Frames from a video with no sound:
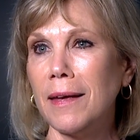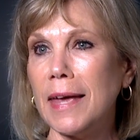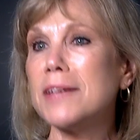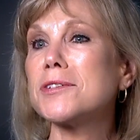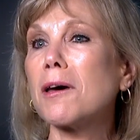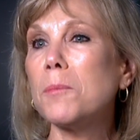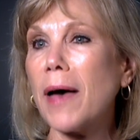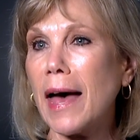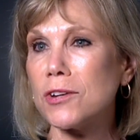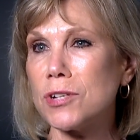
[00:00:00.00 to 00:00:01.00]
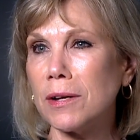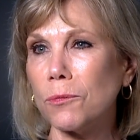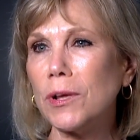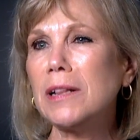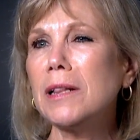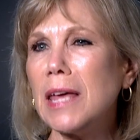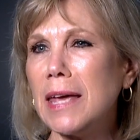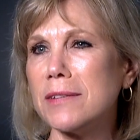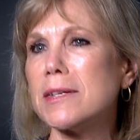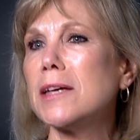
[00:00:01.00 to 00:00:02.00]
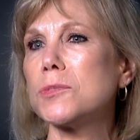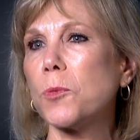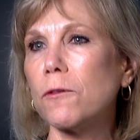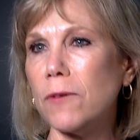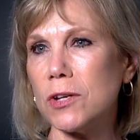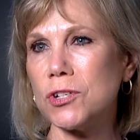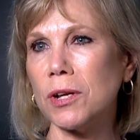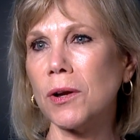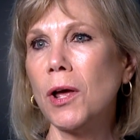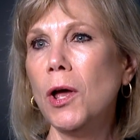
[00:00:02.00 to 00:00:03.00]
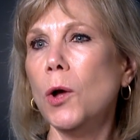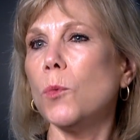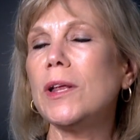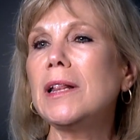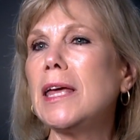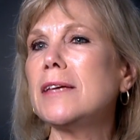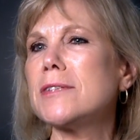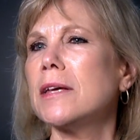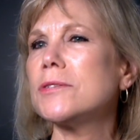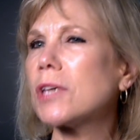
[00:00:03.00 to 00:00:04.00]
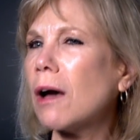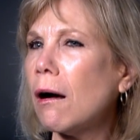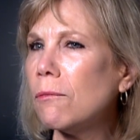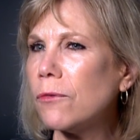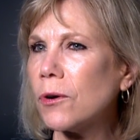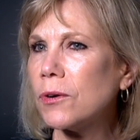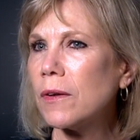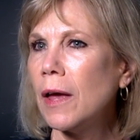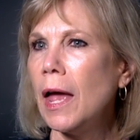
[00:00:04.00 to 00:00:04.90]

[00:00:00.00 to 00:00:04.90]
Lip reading: His compassion, release His provision, release His comfort,